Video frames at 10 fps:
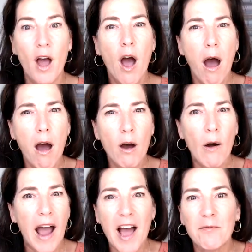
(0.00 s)
Oh, I
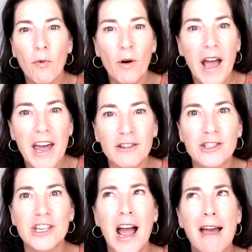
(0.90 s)
have more
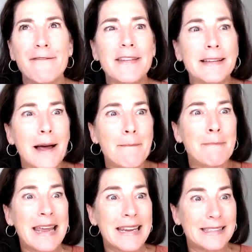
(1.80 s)
energy. I feel
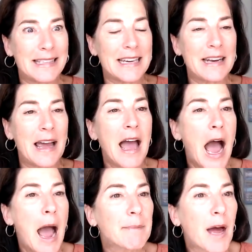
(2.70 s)
amazing.
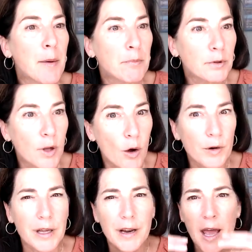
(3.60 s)
I'm not
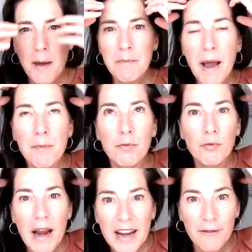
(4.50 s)
bloated. My
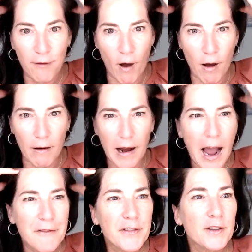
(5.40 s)
brain fog. I
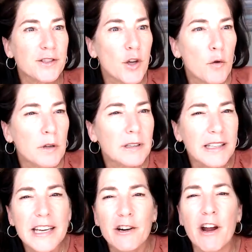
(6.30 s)
feel so
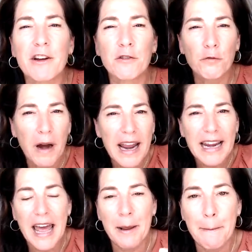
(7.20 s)
clear and great
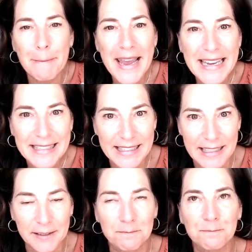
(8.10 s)
and amazing.